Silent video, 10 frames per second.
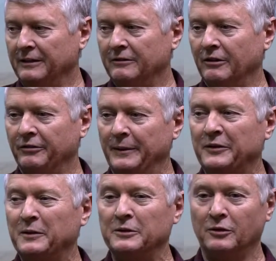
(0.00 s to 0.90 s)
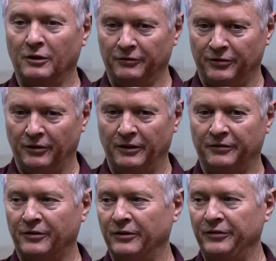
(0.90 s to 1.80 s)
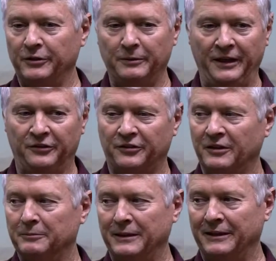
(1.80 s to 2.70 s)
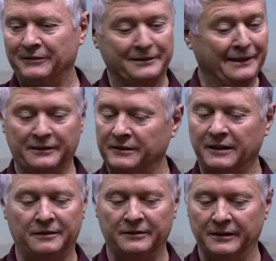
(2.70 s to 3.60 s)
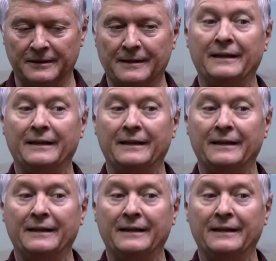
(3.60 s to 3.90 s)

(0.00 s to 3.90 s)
Well, if it's been going for a few weeks to a month, they're not going to cover it.